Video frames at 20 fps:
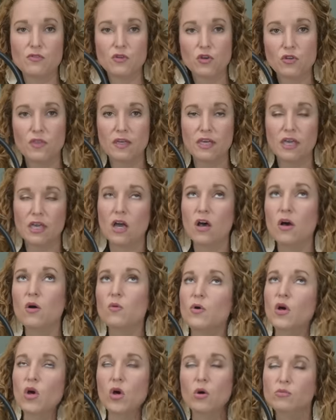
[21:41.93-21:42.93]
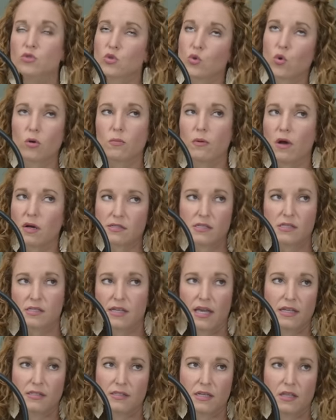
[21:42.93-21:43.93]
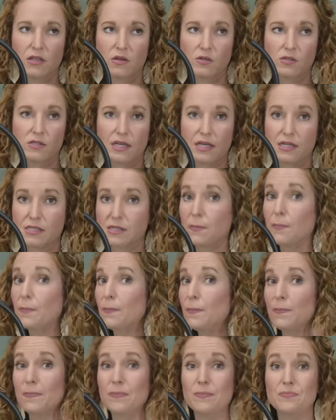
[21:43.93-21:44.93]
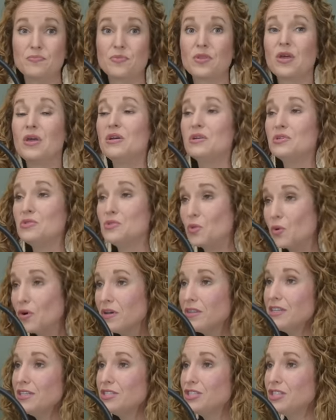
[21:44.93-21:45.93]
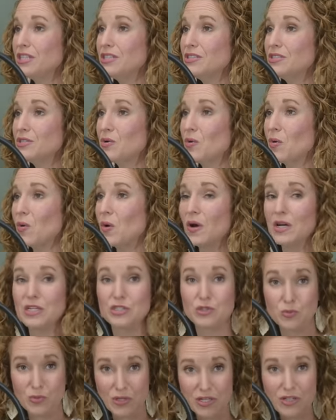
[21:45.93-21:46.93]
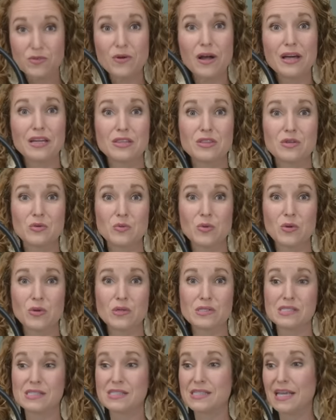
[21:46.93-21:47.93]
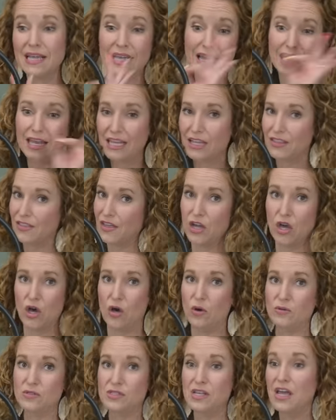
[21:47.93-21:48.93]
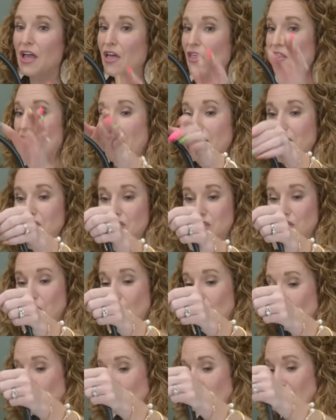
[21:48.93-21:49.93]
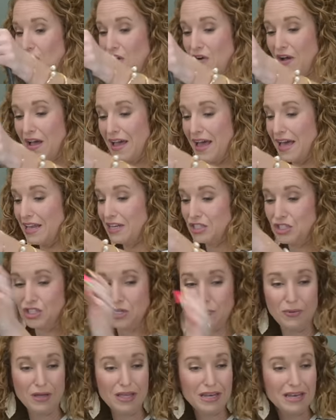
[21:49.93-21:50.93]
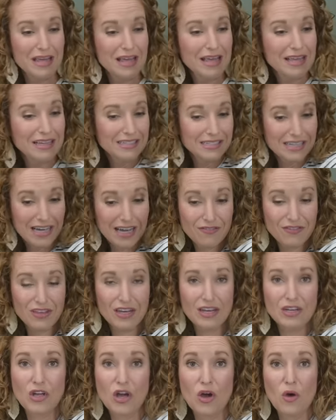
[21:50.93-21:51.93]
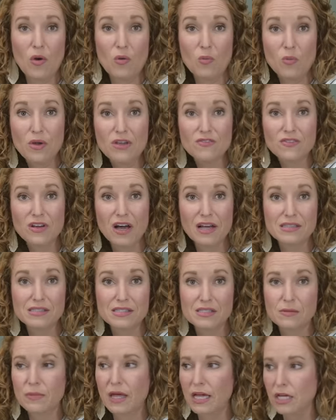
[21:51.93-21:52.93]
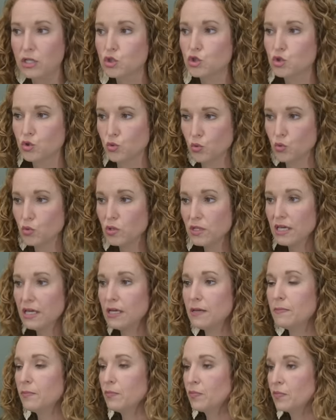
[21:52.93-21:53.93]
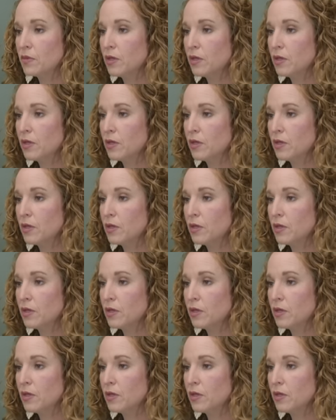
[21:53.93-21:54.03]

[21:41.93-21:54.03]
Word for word: if you're thinking, oh, well, home decor boxes can't send those things, mm-mm. Dorothy Jean Decor is rewriting the rules and saying anything goes. They just figure out how to ship it, dive in and go. And we have gotten some like truly